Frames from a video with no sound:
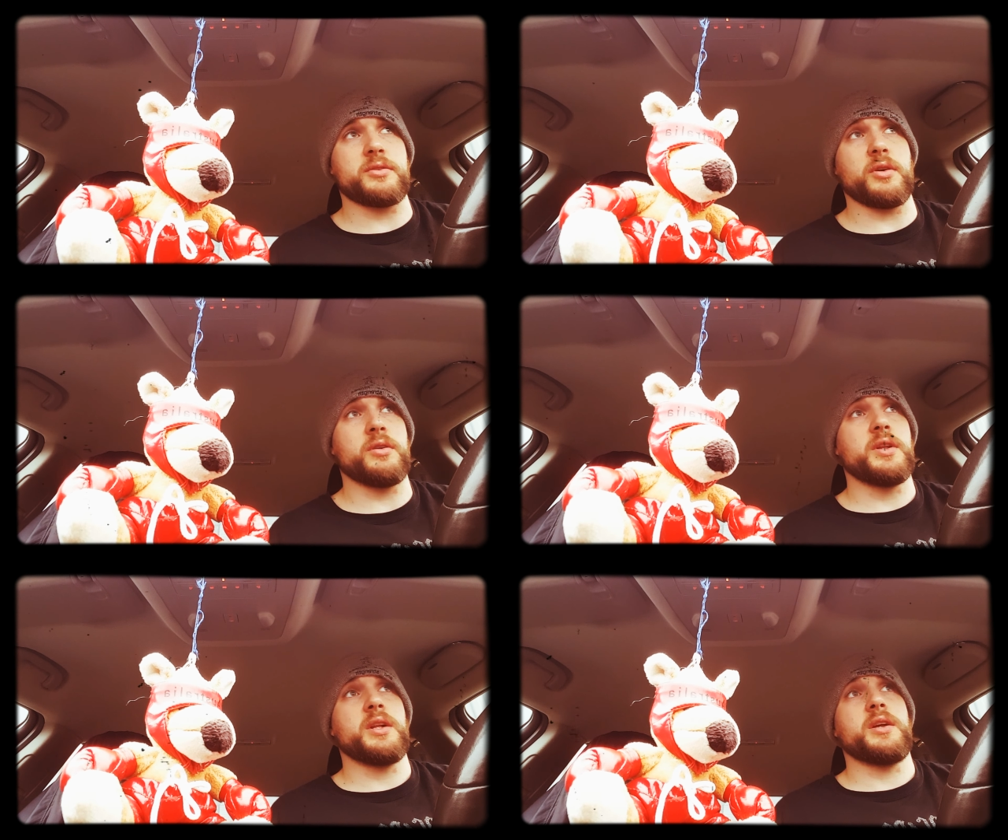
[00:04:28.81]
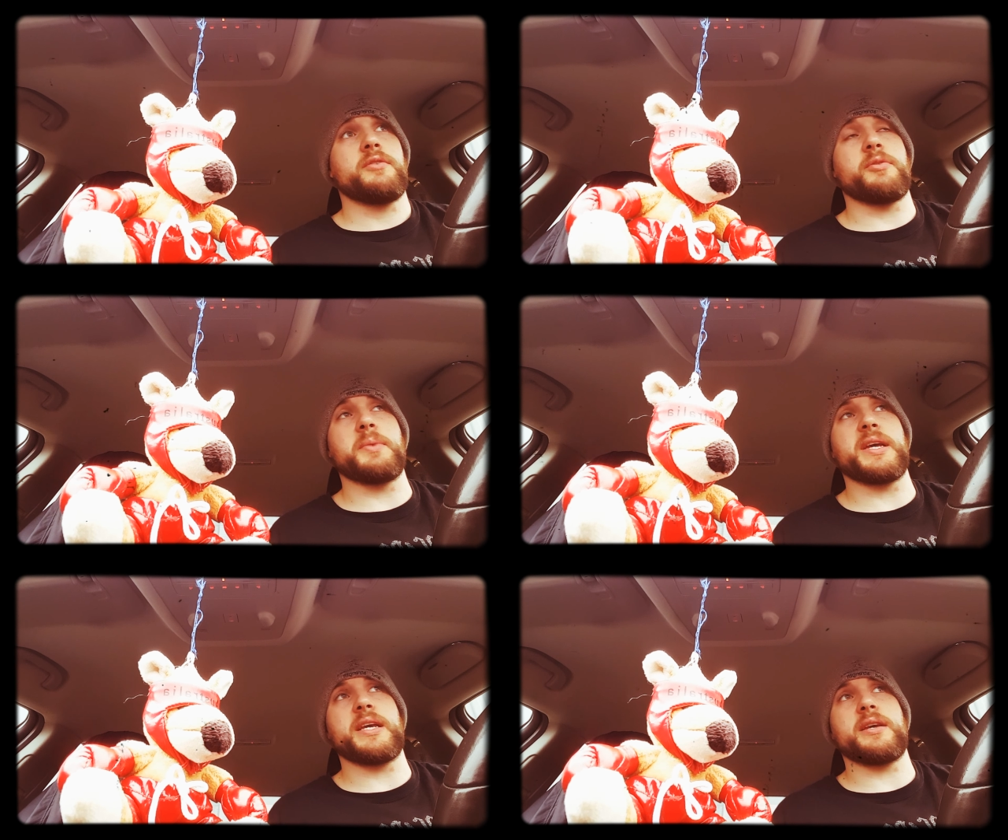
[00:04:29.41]
So for
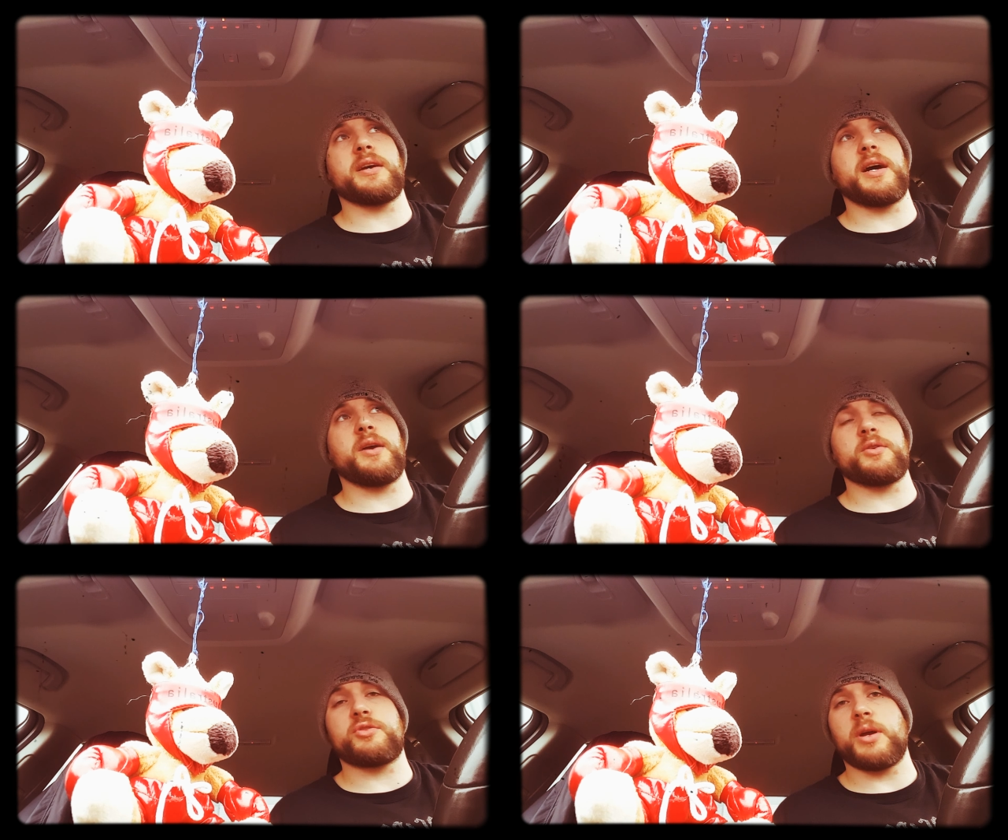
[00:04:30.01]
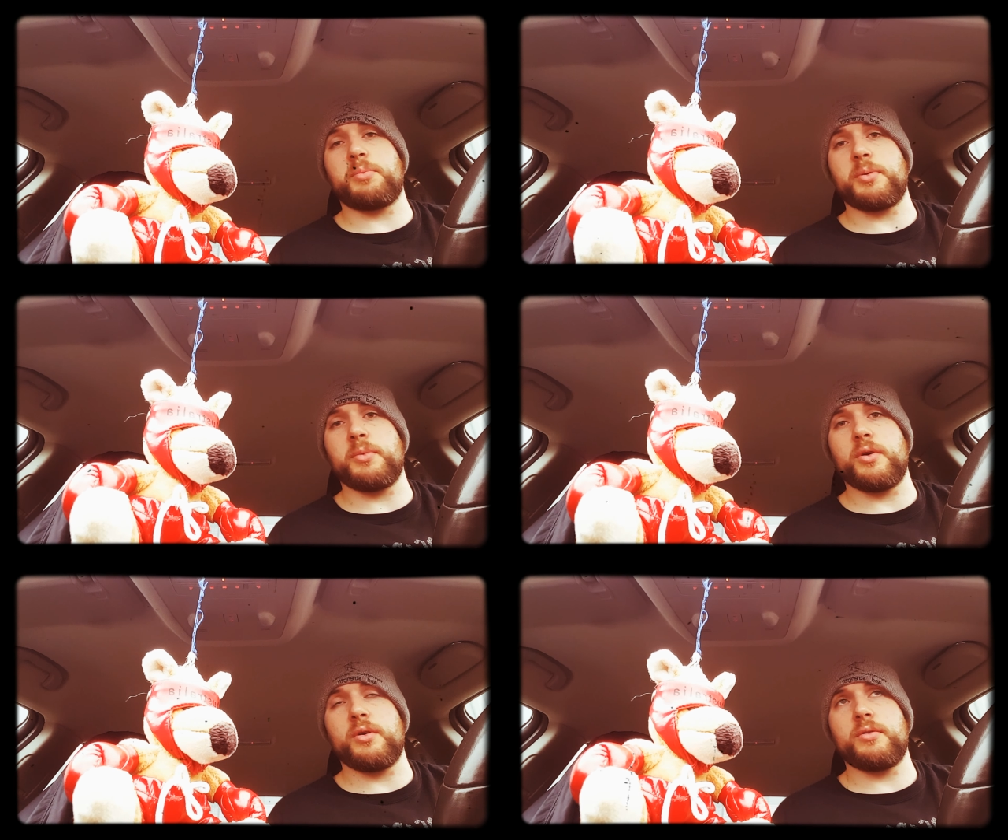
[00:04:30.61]
me, I always try and
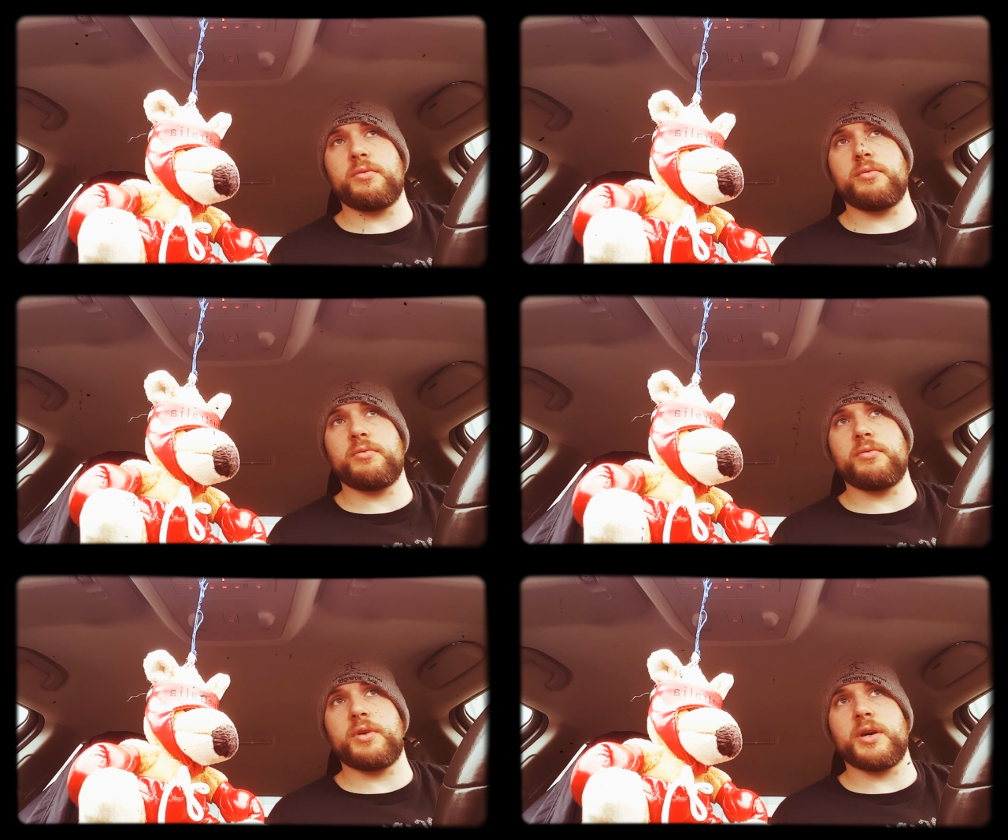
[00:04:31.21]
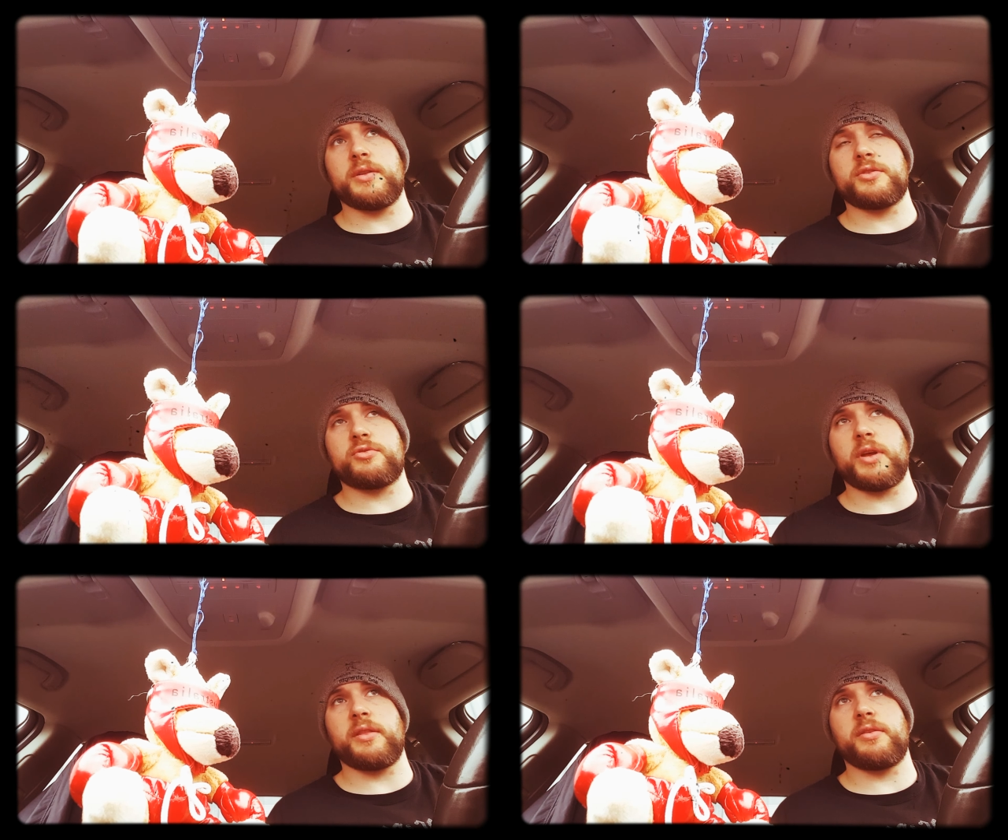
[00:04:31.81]
promote the
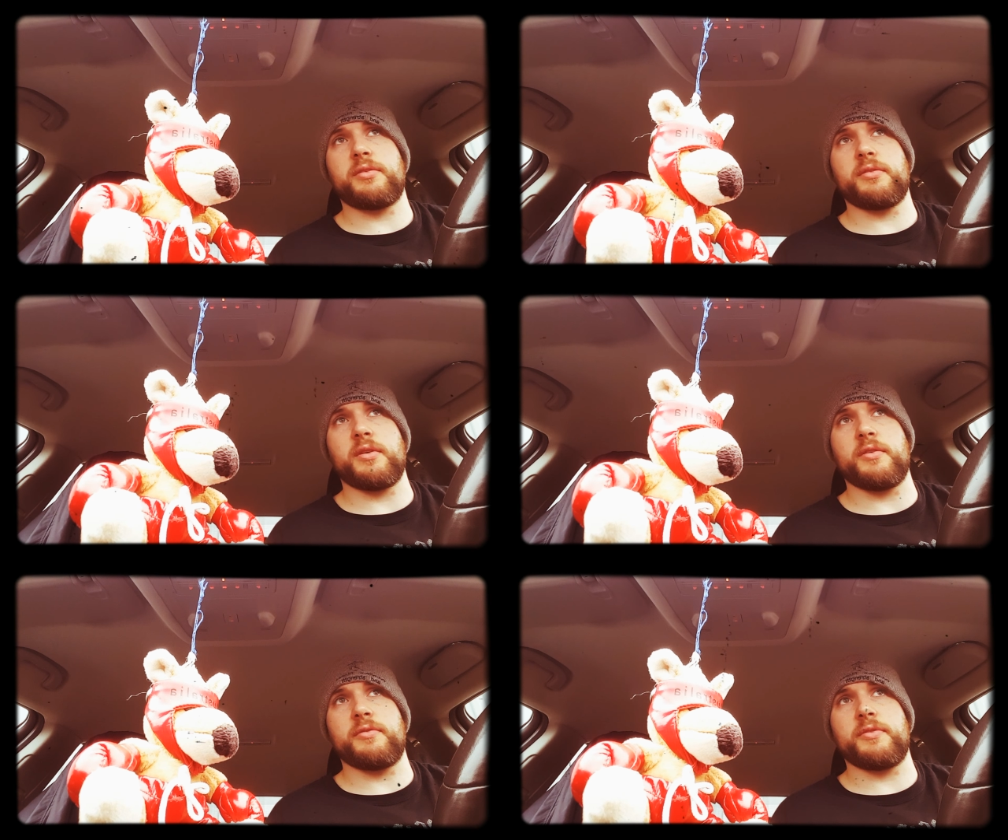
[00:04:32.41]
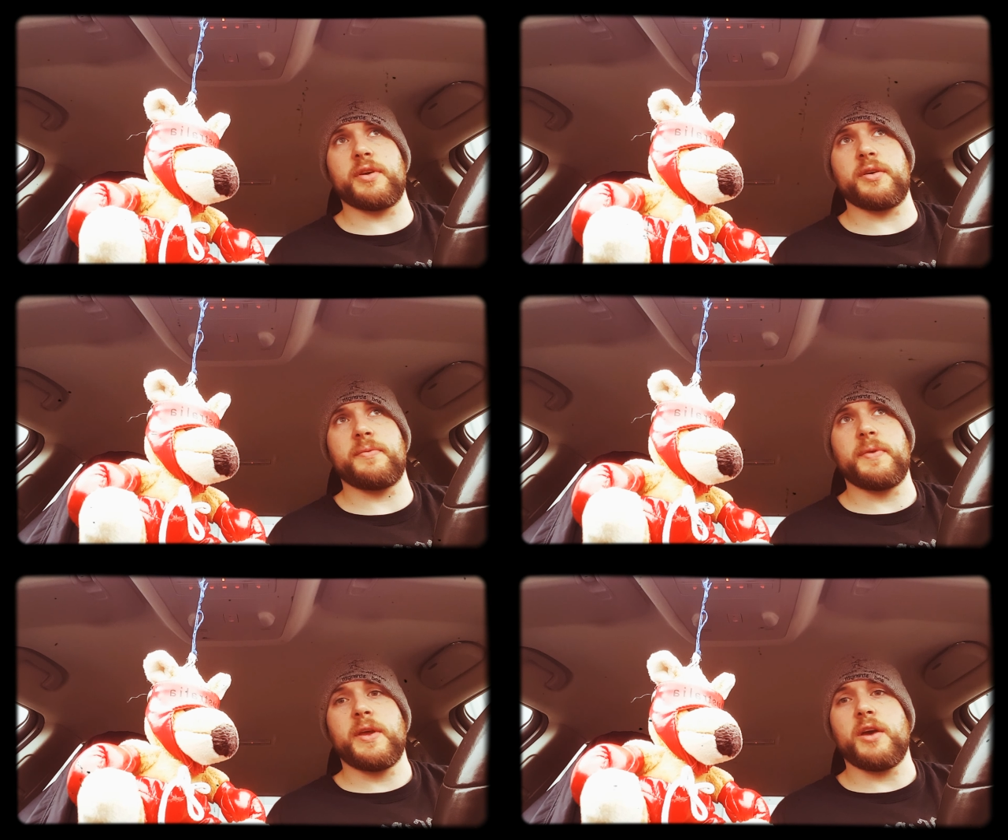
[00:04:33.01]
strength
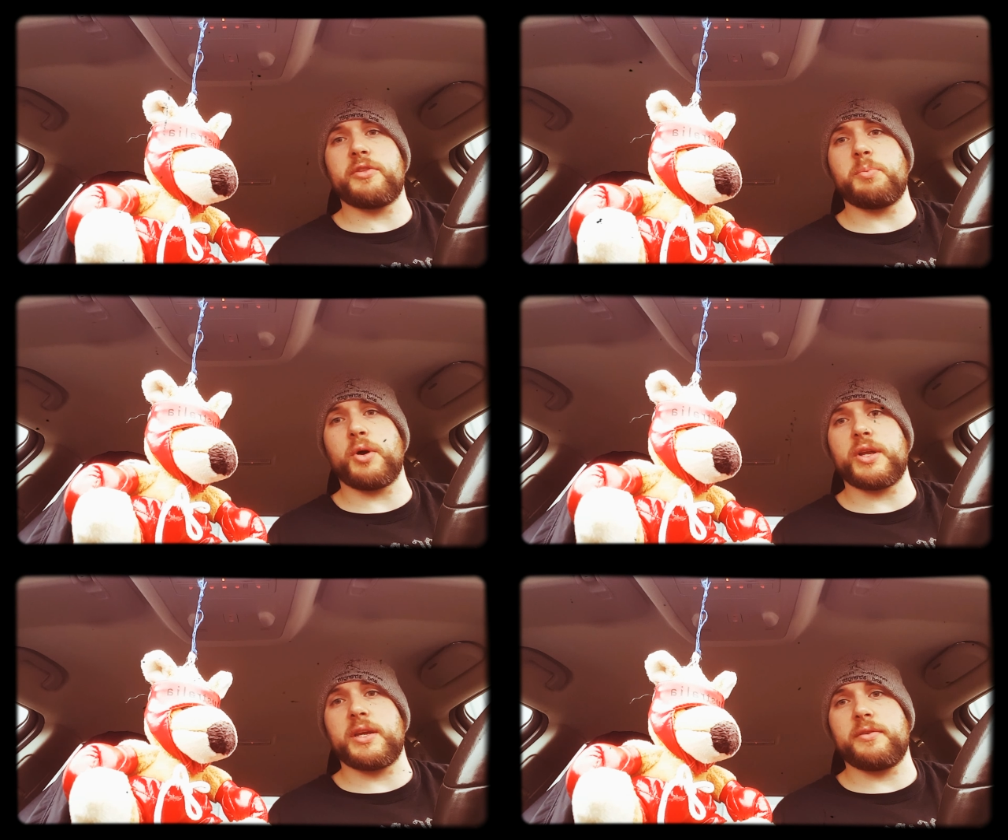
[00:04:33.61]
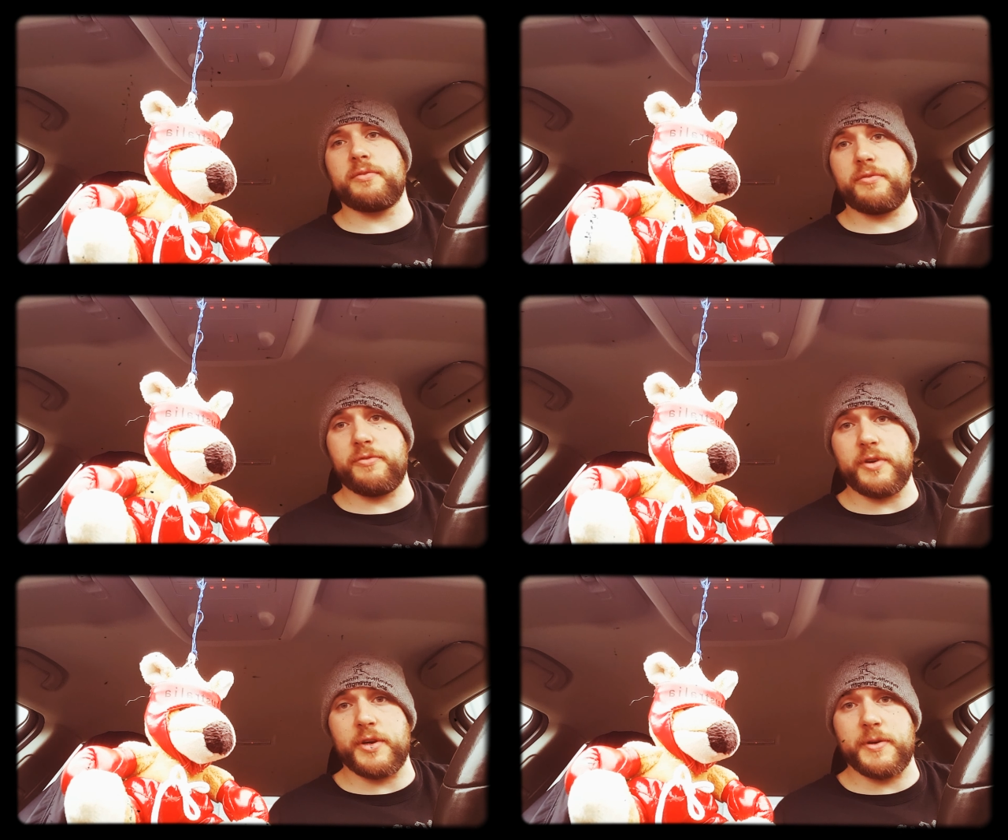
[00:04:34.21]
of the body
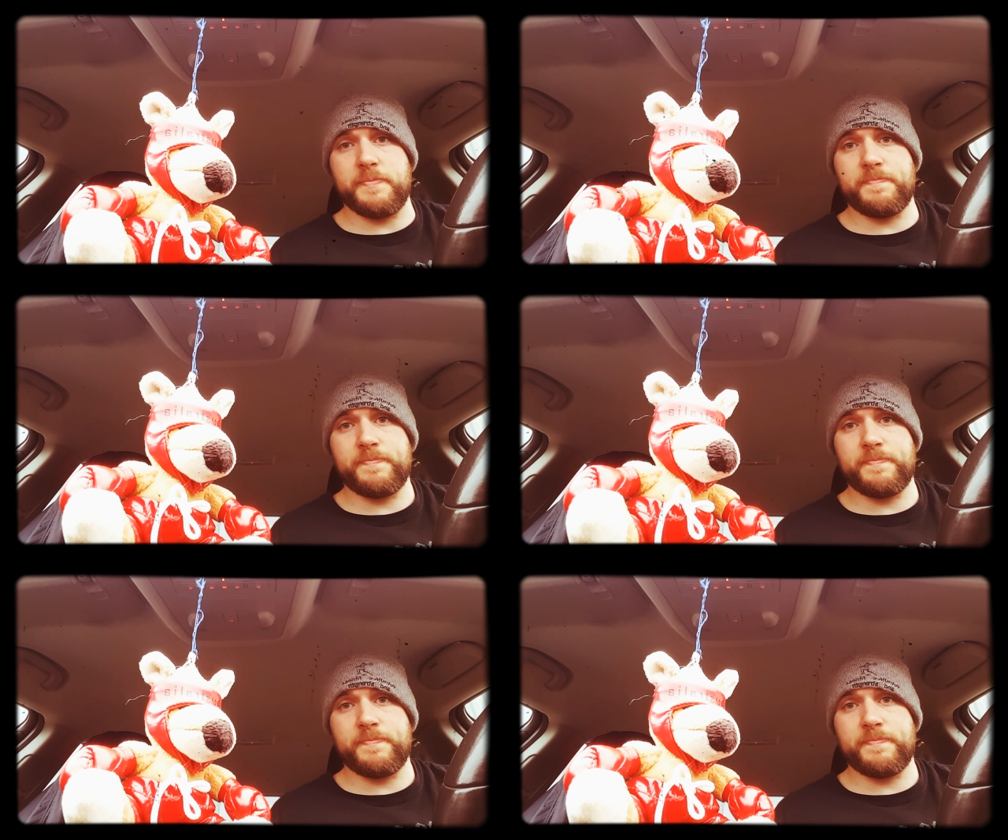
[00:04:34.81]
for